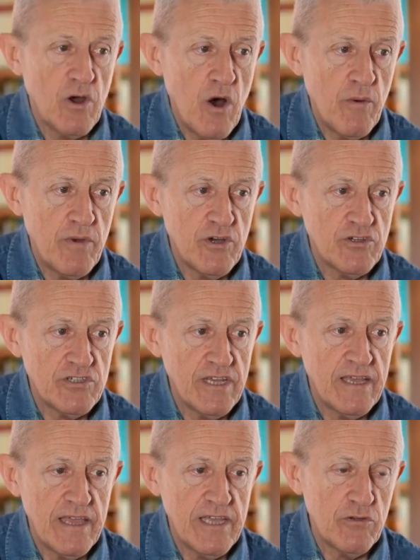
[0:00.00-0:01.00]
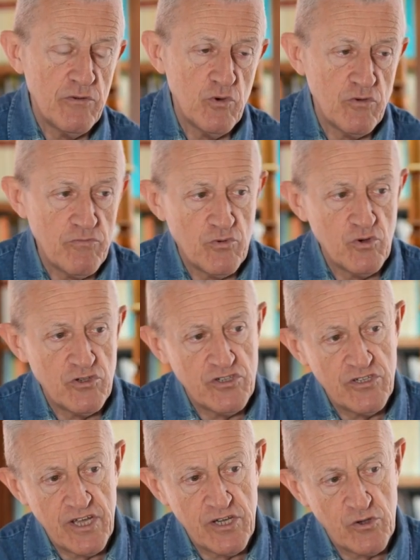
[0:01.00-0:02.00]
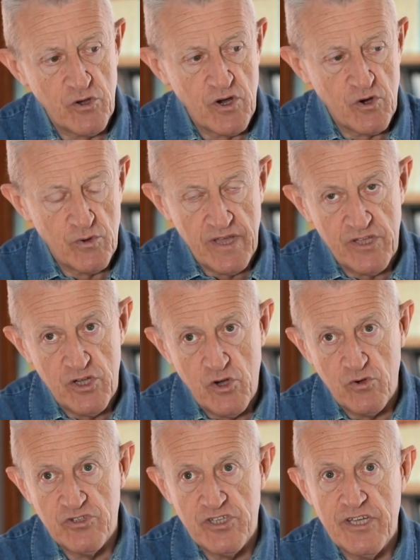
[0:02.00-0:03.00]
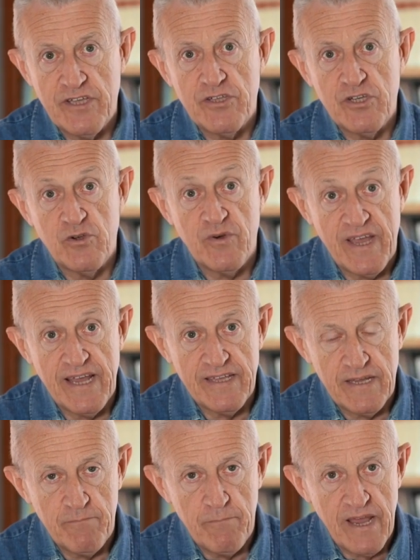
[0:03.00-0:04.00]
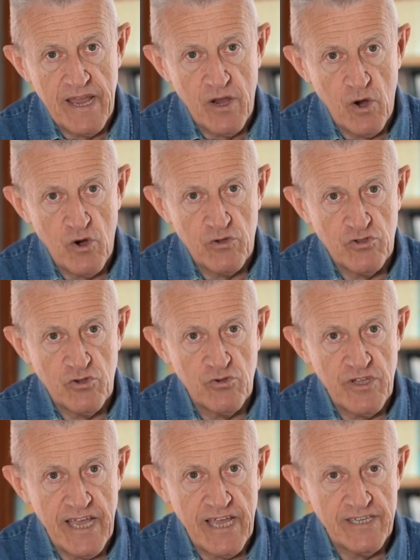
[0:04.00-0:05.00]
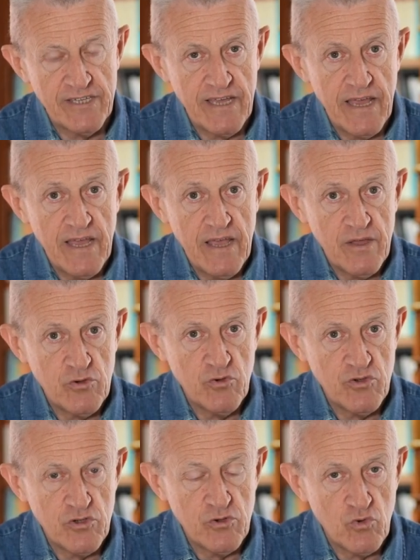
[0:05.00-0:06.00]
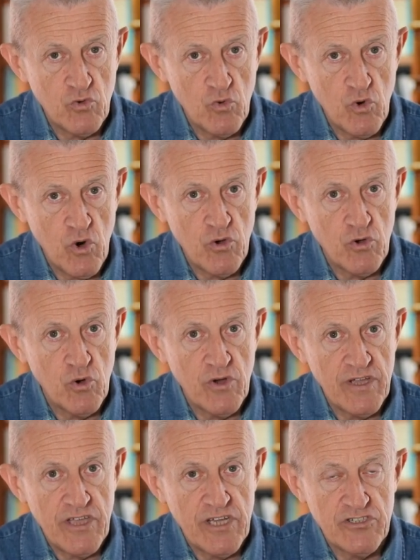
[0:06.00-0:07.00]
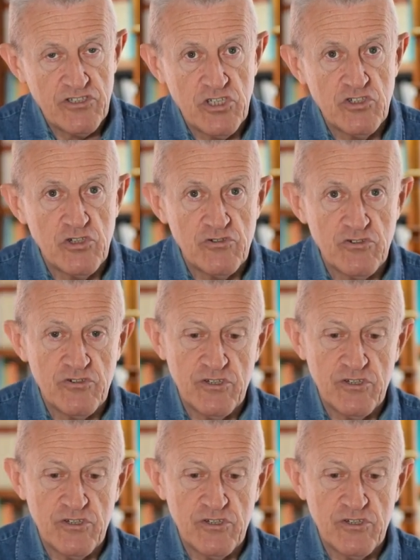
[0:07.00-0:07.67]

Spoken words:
obvious that these 4 forces are not only closely interconnected, but are also related to the 2 ongoing transitions,